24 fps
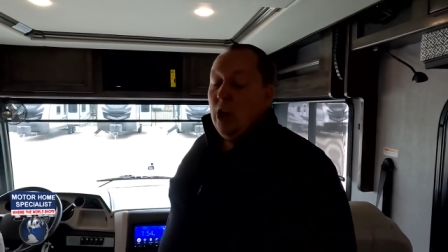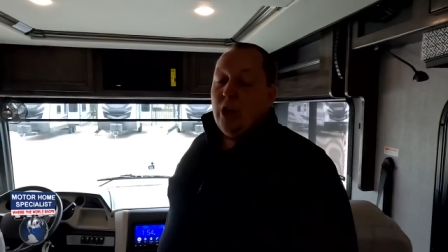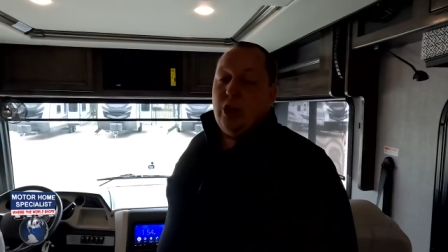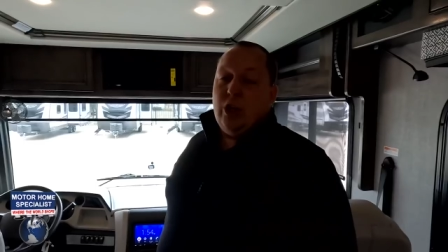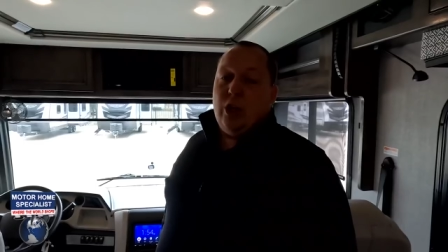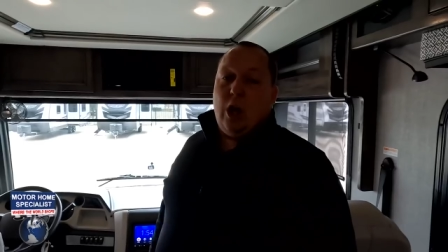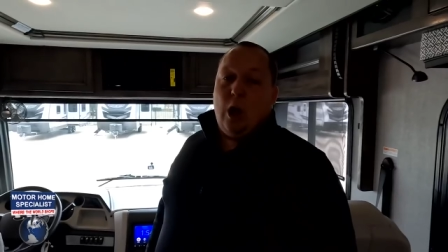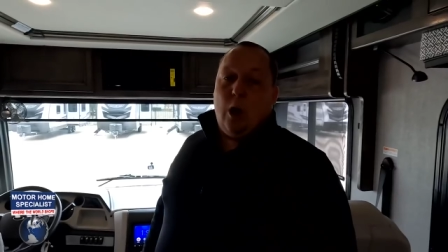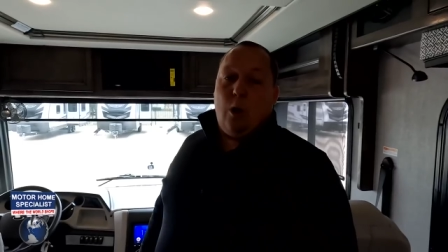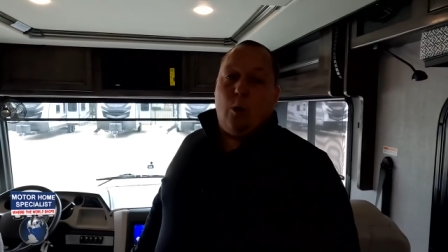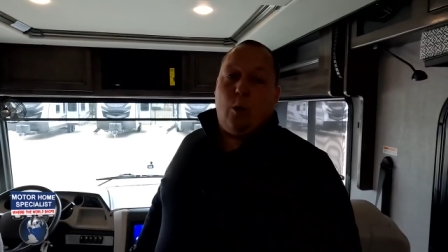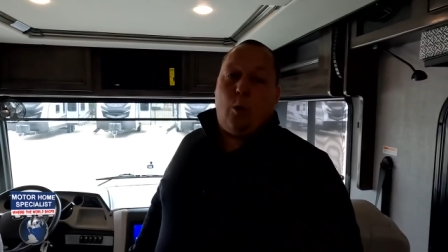
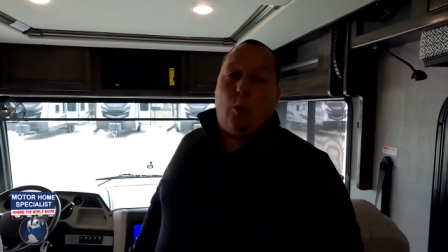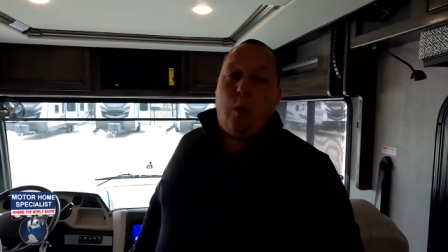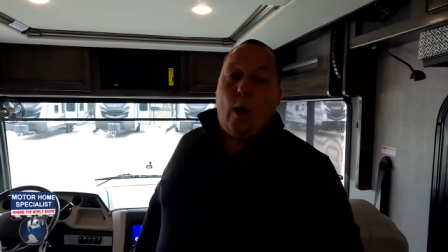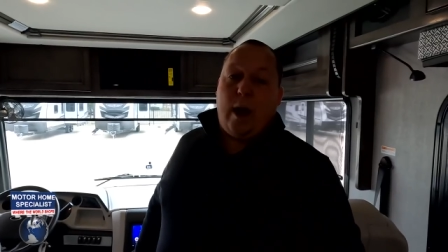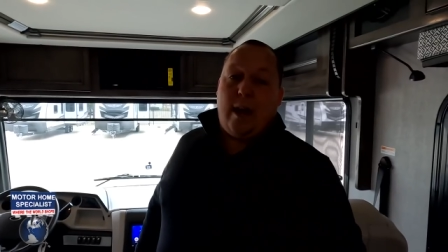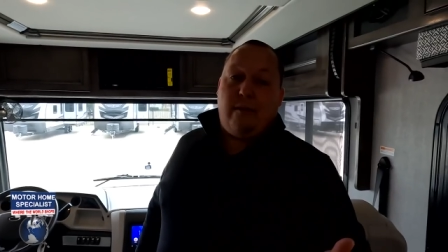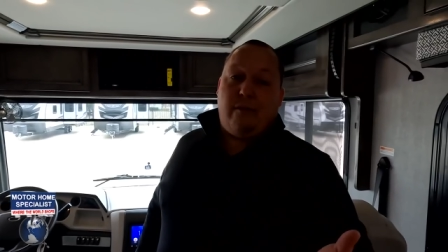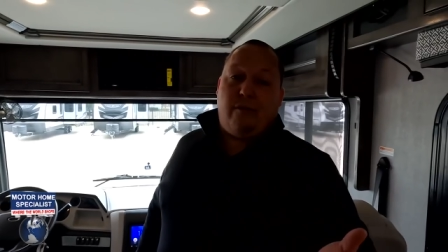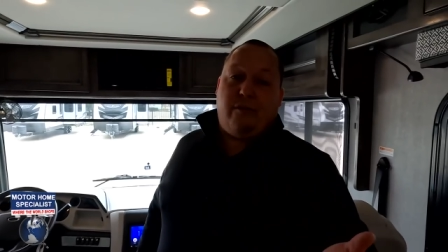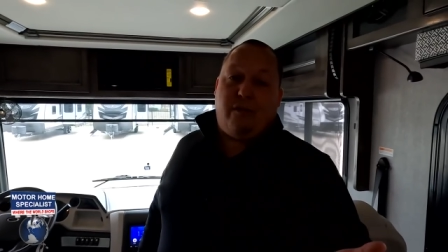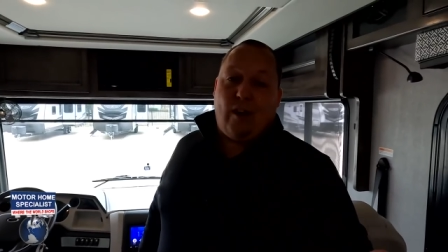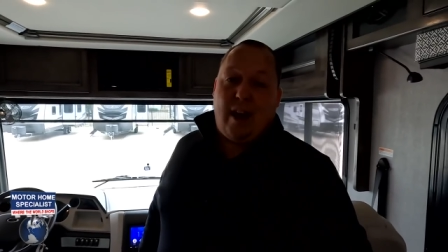You know,
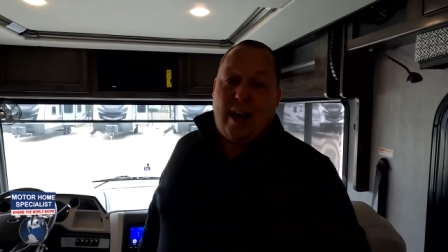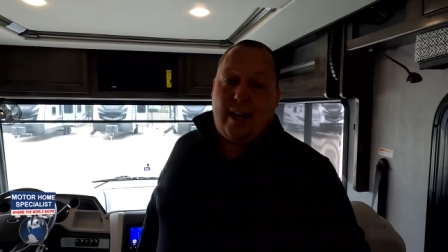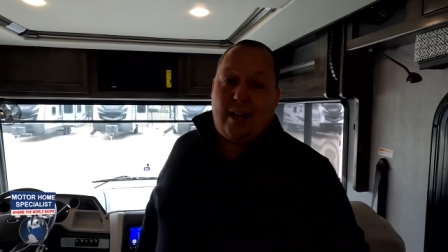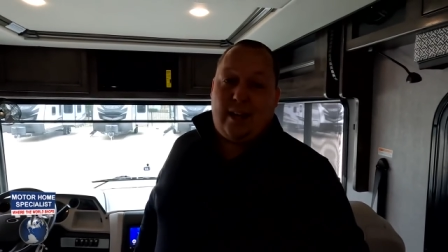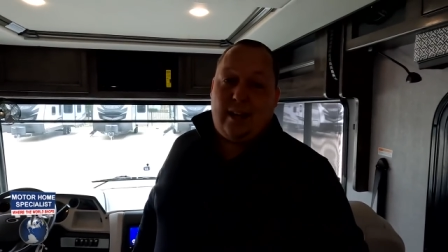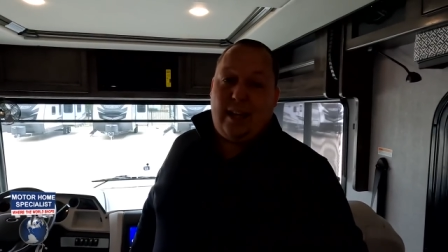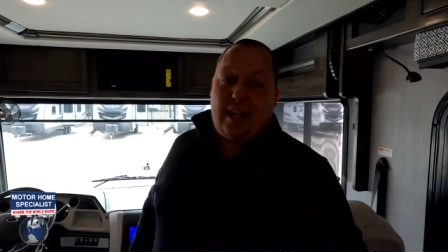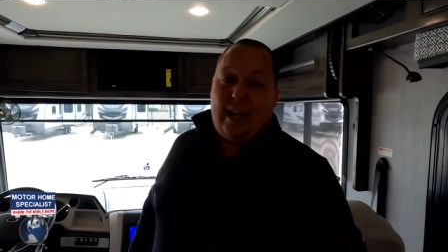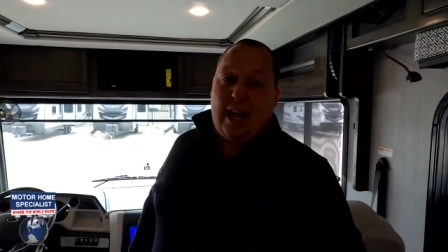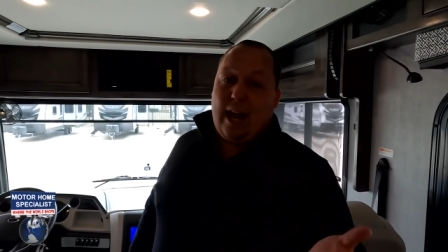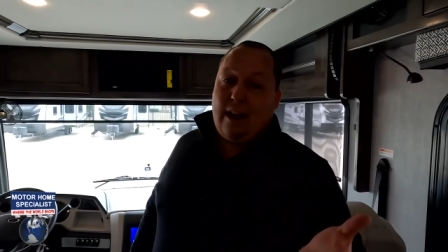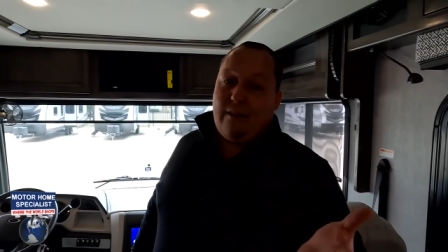quite
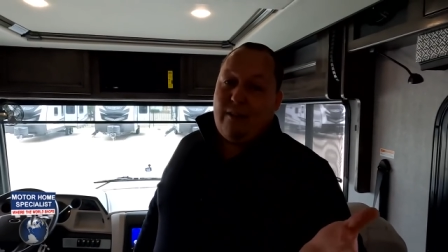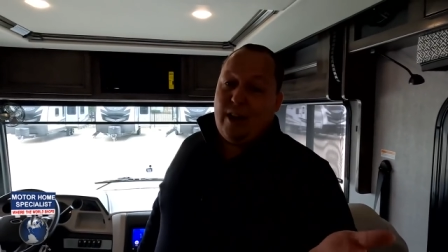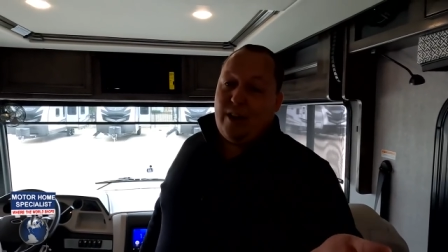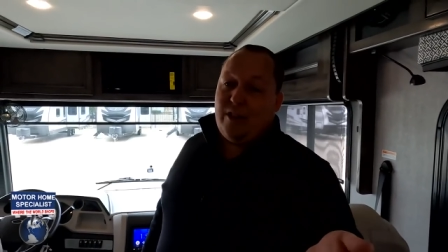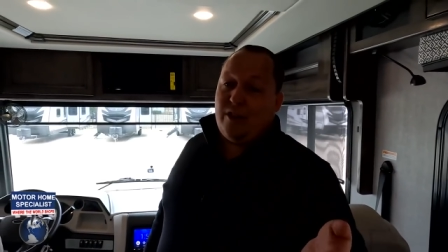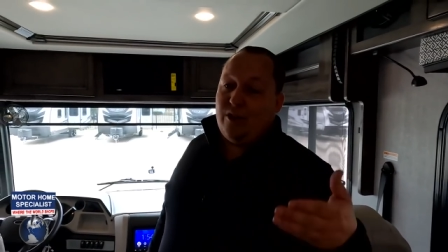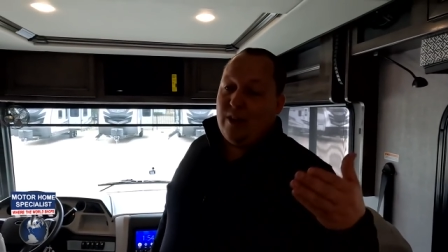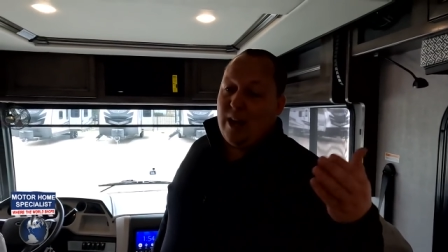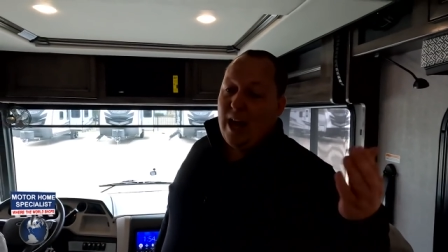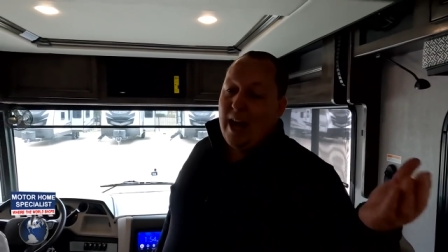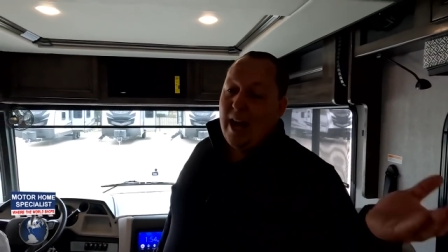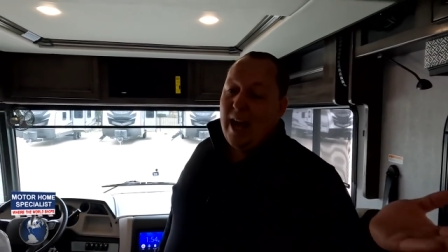frankly, I'd
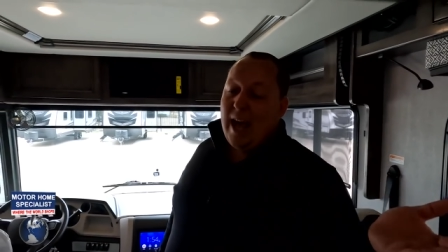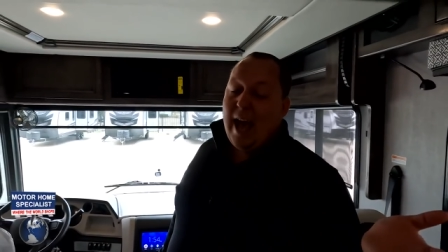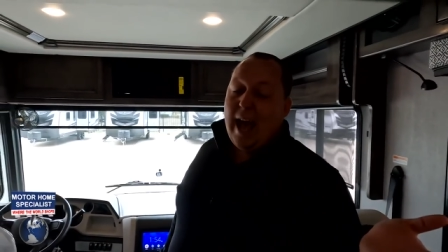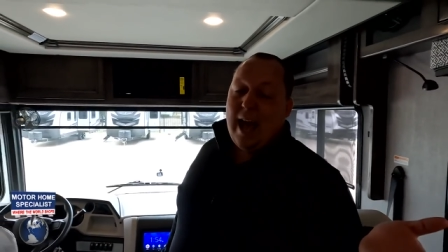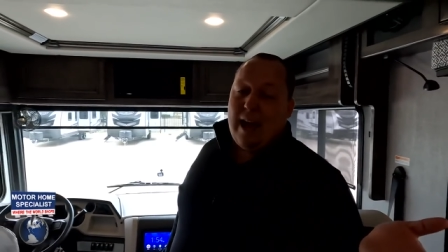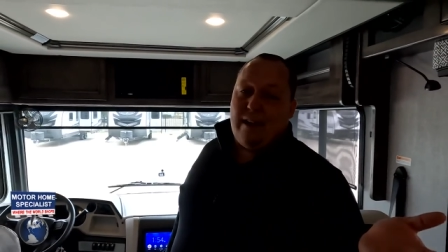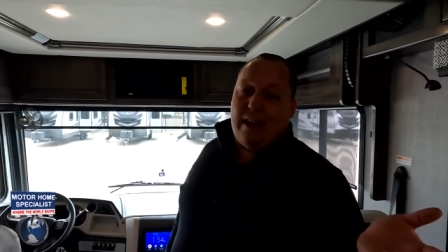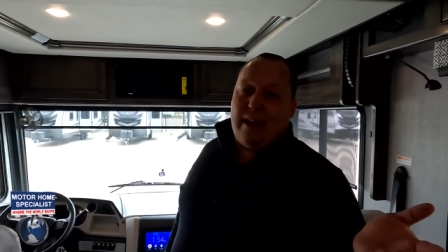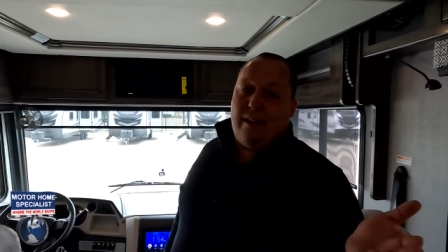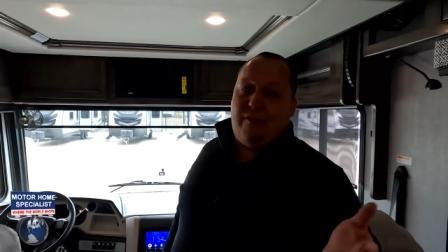rather not have,